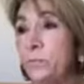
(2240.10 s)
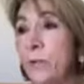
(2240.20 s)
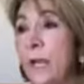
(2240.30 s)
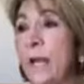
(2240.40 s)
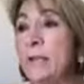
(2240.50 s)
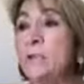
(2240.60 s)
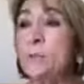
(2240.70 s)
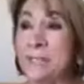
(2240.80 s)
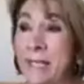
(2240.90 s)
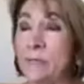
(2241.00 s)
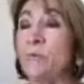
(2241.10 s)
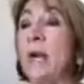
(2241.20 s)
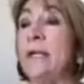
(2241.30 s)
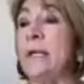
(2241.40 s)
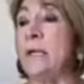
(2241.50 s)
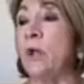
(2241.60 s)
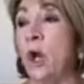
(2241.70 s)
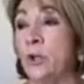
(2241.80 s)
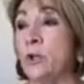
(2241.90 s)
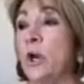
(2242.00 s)
and it was handwriting,
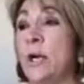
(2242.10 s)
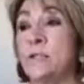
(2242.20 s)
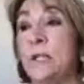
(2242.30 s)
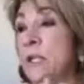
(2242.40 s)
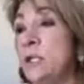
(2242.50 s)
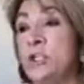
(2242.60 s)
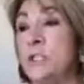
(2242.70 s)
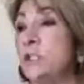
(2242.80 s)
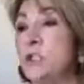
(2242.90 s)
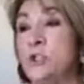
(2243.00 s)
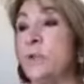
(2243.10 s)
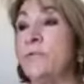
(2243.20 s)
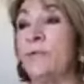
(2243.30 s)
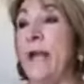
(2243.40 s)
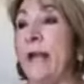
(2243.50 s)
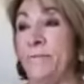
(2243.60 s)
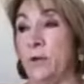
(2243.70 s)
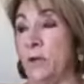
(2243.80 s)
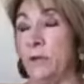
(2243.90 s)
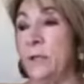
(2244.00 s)
all the cards, she said just took
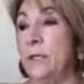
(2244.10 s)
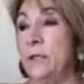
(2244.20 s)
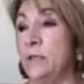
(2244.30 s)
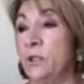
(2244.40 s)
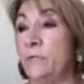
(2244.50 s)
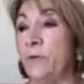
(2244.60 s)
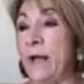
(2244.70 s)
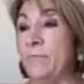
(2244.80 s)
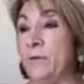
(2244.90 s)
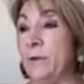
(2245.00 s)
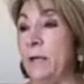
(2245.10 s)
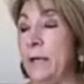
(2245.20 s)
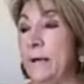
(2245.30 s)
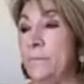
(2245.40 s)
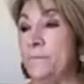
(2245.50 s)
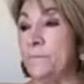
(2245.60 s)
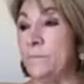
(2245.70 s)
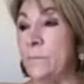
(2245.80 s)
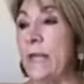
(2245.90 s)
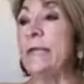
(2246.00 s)
forever. It took forever. Um,
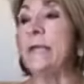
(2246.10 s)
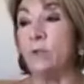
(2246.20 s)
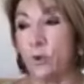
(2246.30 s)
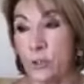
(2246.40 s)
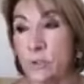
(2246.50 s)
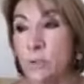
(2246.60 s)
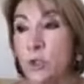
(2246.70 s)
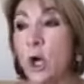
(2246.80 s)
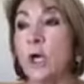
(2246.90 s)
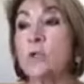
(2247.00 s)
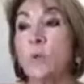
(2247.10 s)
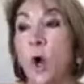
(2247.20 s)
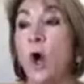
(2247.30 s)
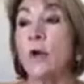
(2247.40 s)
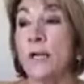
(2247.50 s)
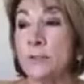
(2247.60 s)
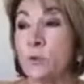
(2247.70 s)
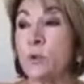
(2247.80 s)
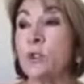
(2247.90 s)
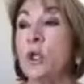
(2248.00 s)
and again, the Christmas cards were all
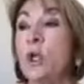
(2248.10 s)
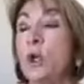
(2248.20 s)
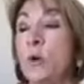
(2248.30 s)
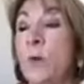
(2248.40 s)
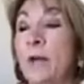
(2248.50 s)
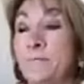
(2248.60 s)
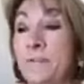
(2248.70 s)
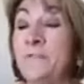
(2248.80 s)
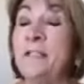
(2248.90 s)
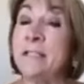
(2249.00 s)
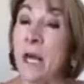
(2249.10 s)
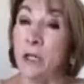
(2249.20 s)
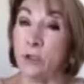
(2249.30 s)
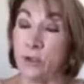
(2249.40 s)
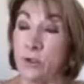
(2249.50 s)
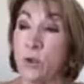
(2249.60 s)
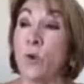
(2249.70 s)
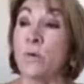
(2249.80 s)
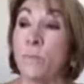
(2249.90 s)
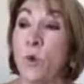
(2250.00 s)
customers who bought $50
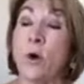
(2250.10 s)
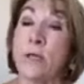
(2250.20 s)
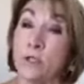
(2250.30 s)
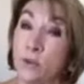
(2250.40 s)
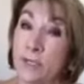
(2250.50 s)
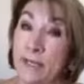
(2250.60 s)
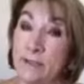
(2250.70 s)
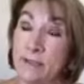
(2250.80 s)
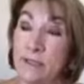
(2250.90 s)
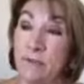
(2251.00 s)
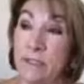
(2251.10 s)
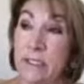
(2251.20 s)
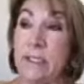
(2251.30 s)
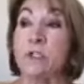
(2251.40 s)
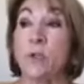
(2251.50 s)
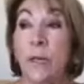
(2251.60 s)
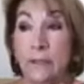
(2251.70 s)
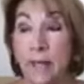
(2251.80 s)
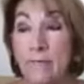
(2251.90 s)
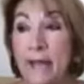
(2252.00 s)
or more in 2017. So I
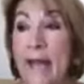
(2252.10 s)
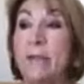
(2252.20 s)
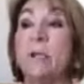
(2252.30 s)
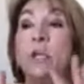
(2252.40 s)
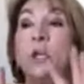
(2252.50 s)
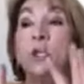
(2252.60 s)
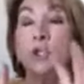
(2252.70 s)
love that. She